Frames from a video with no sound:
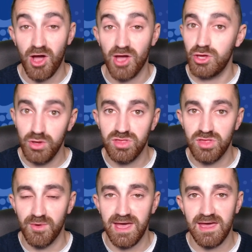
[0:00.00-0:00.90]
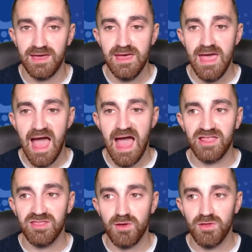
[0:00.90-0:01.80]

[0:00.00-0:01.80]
I could do it, and